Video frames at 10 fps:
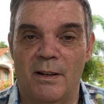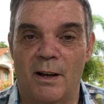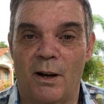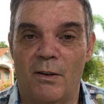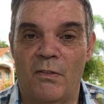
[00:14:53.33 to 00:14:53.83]

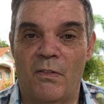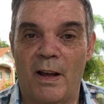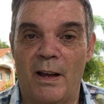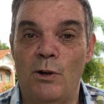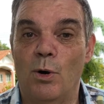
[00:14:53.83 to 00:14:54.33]
of
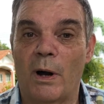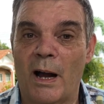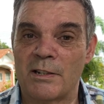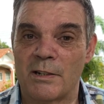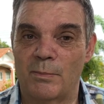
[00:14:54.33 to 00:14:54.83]
no
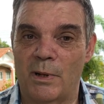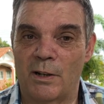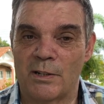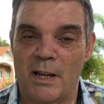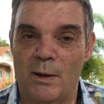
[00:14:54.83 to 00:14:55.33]
hassle
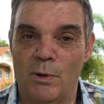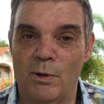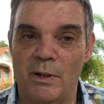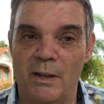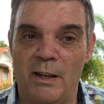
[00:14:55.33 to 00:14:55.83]
because they were
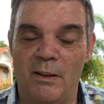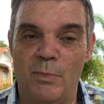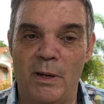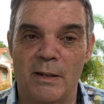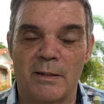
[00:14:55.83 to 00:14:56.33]
going to give
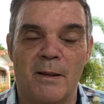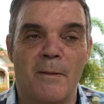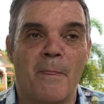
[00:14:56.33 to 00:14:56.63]
me it.